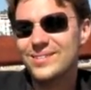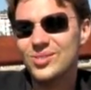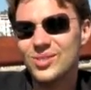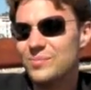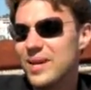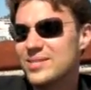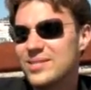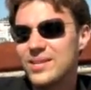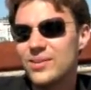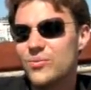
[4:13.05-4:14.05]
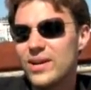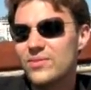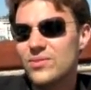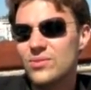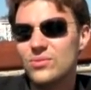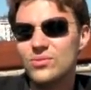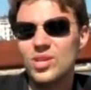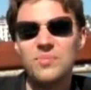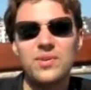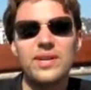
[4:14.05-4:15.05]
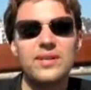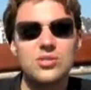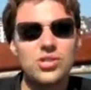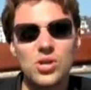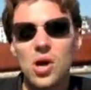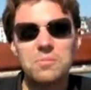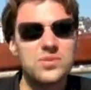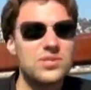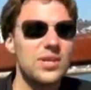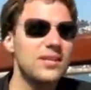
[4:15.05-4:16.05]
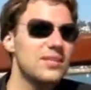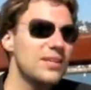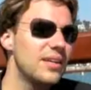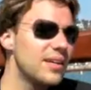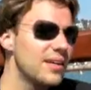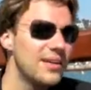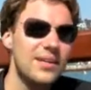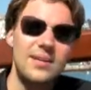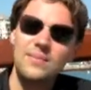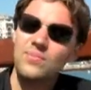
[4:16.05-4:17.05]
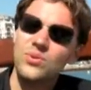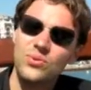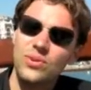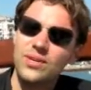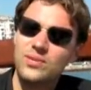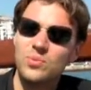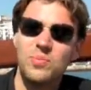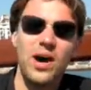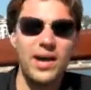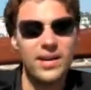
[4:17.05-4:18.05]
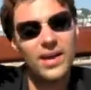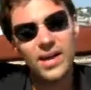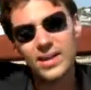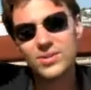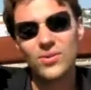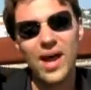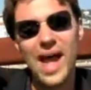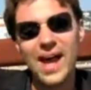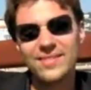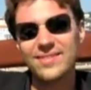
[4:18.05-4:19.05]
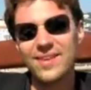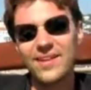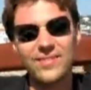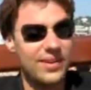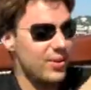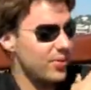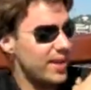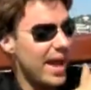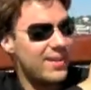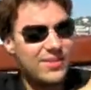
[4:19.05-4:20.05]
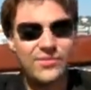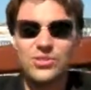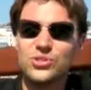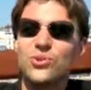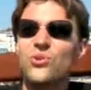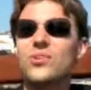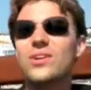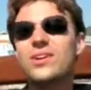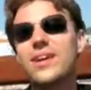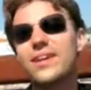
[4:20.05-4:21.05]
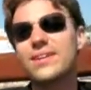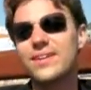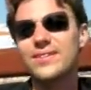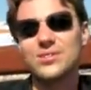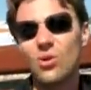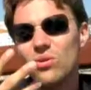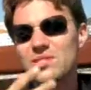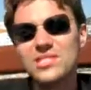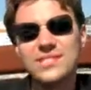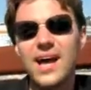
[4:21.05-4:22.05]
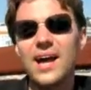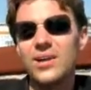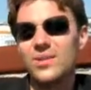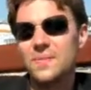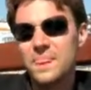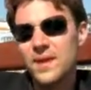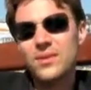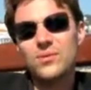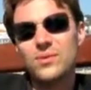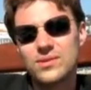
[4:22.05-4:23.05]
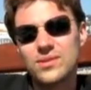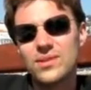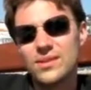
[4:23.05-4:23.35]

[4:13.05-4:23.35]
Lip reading: she basically went to Japanese shops and to buy a little hat and a little cat on the shoulder, and this whole style was